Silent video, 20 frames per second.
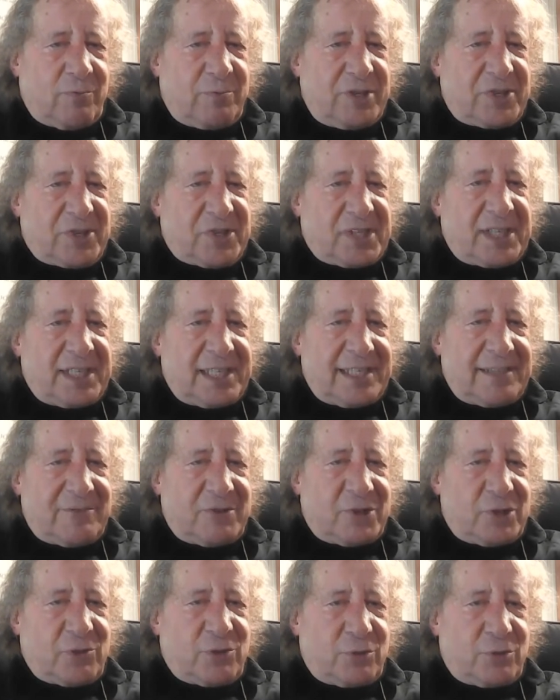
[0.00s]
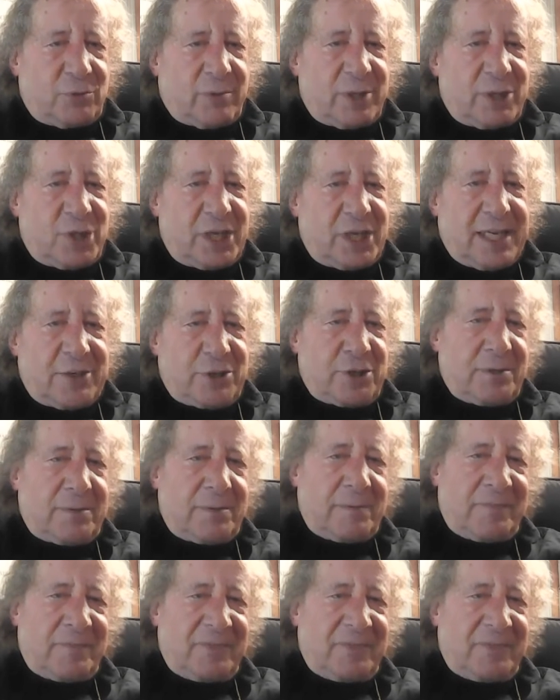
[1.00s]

this kind of social rejection,